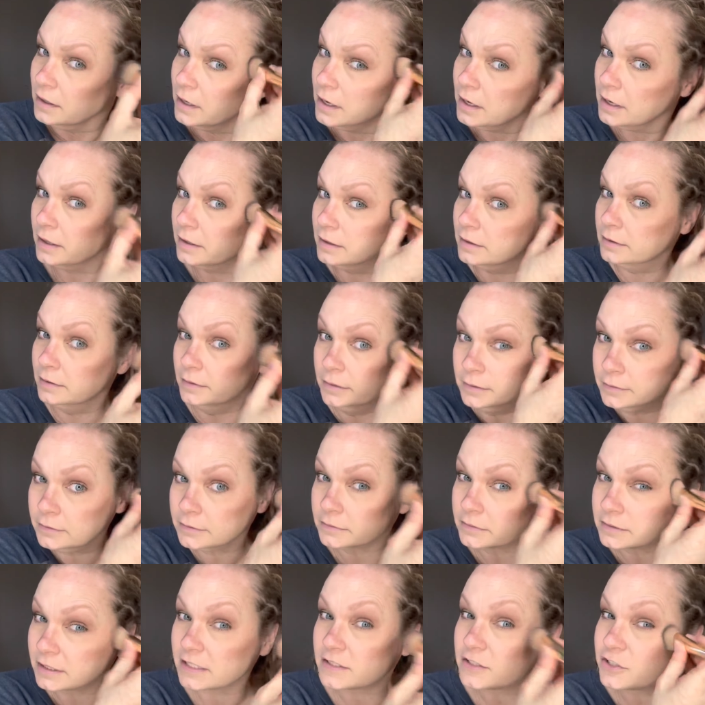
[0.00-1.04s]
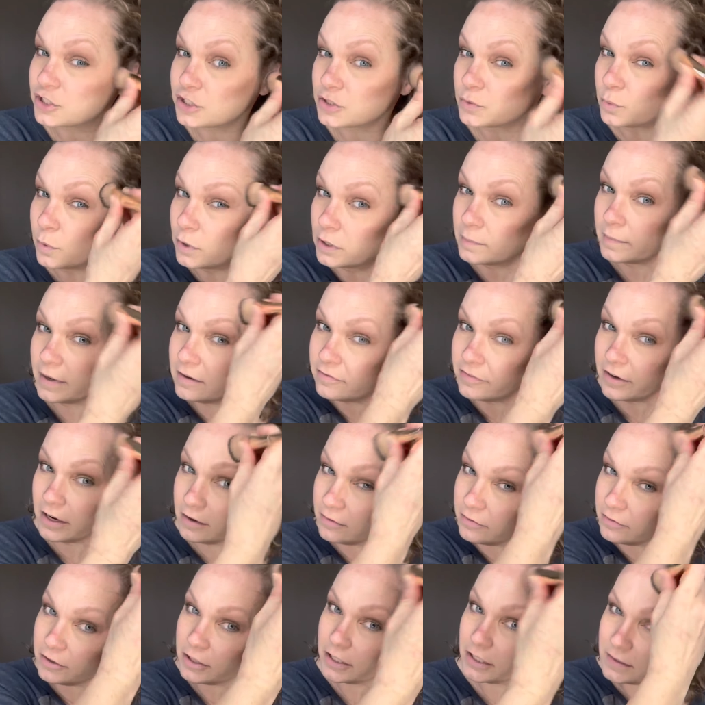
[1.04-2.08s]
It's just one of my
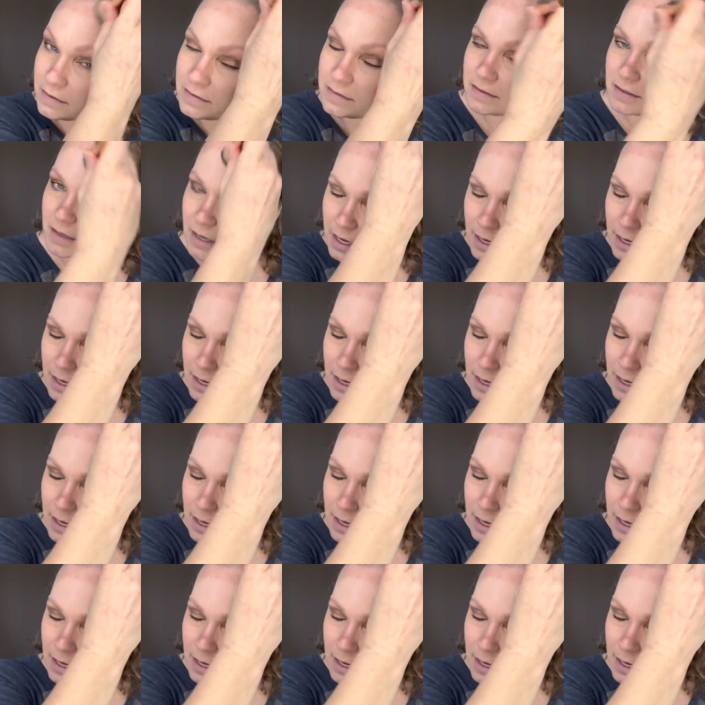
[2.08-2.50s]
favorites.